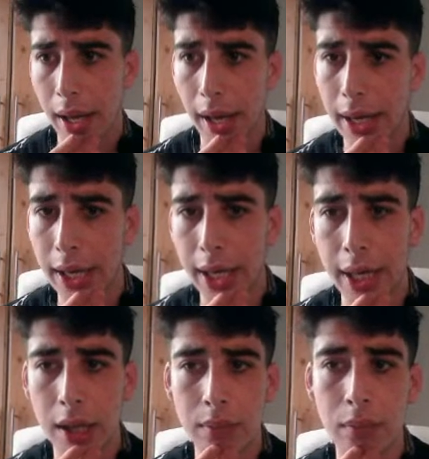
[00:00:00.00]

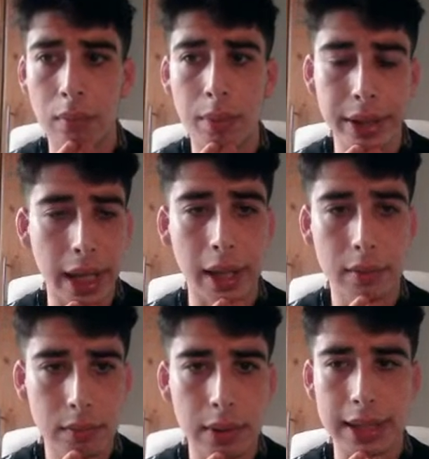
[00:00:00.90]
But yeah,
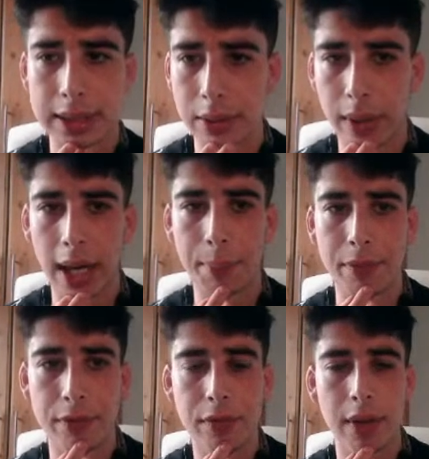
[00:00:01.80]
let's see what happens.